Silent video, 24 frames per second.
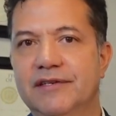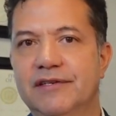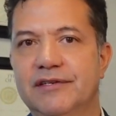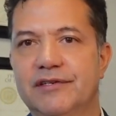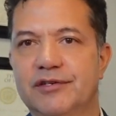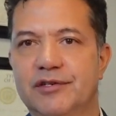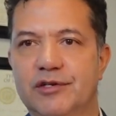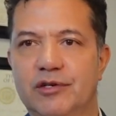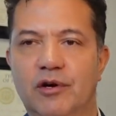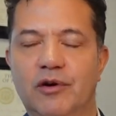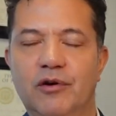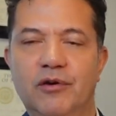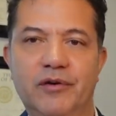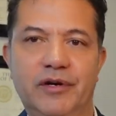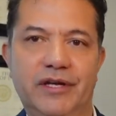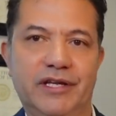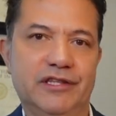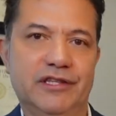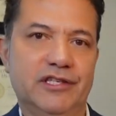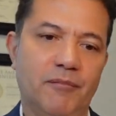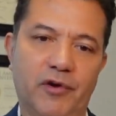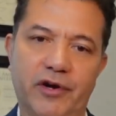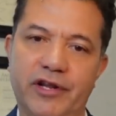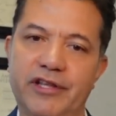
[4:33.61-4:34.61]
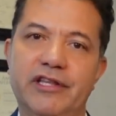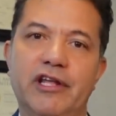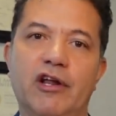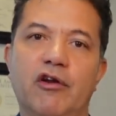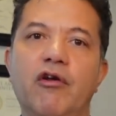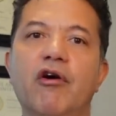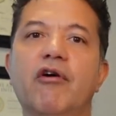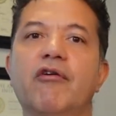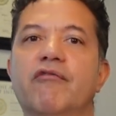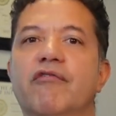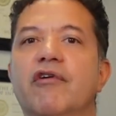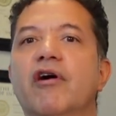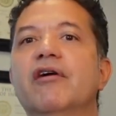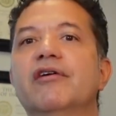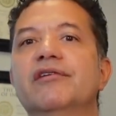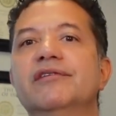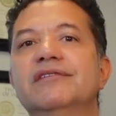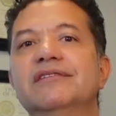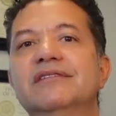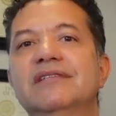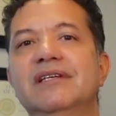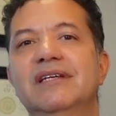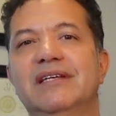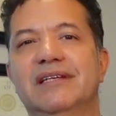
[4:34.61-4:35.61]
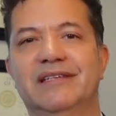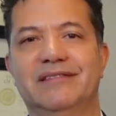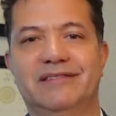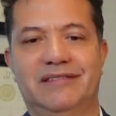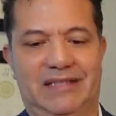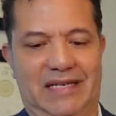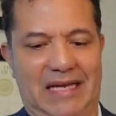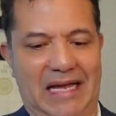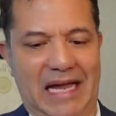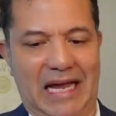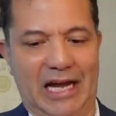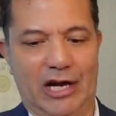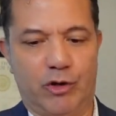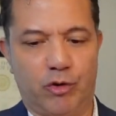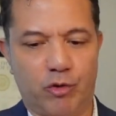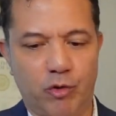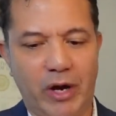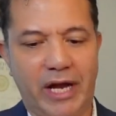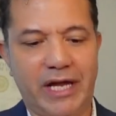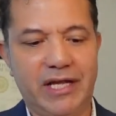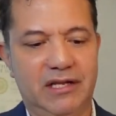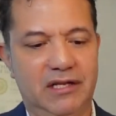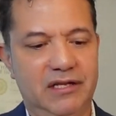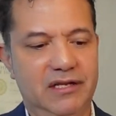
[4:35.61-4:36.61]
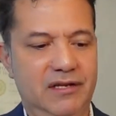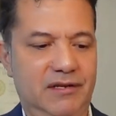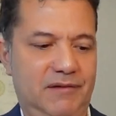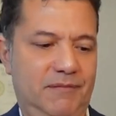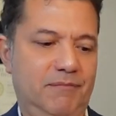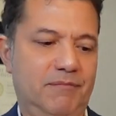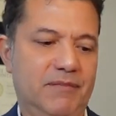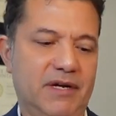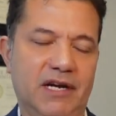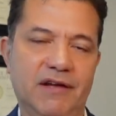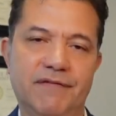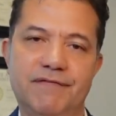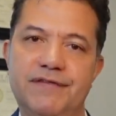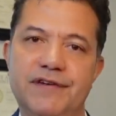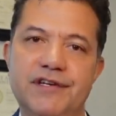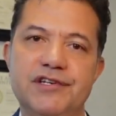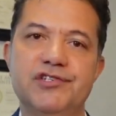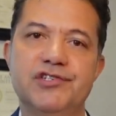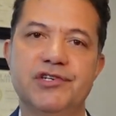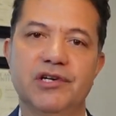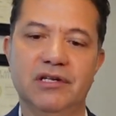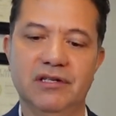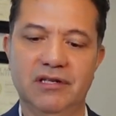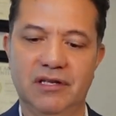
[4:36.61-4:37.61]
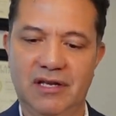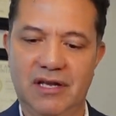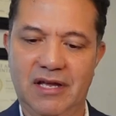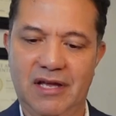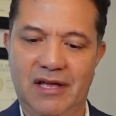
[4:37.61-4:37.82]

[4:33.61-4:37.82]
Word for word: you know, in the, but in the long run is greatly beneficial.